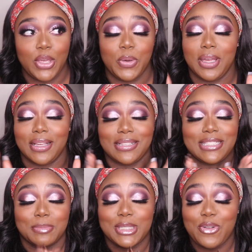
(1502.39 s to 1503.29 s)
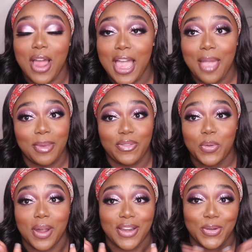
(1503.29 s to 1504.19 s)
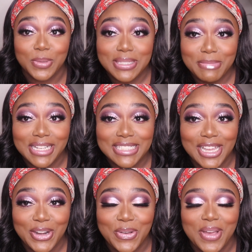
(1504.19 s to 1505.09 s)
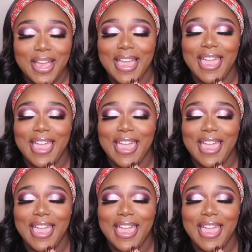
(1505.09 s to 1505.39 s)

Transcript: You can subscribe if you are new to my channel,